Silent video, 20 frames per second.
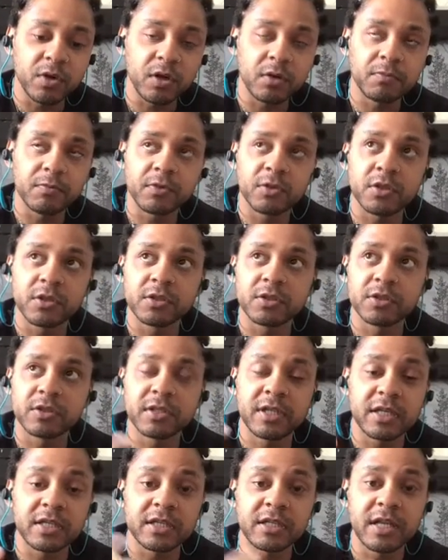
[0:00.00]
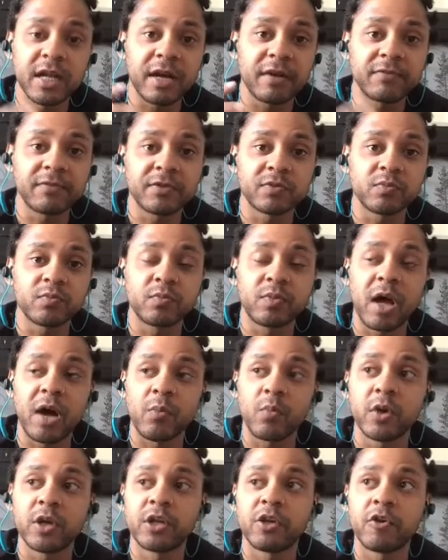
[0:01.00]
because this life is like
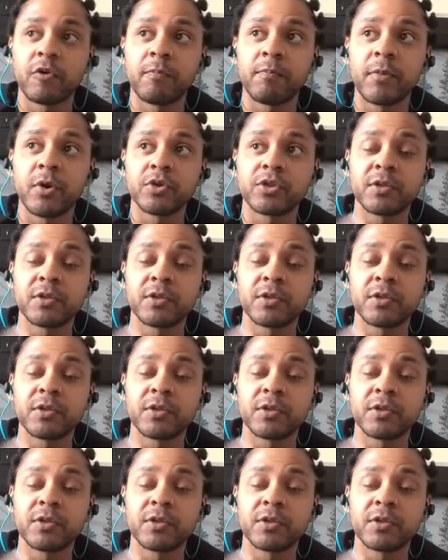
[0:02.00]
one of your most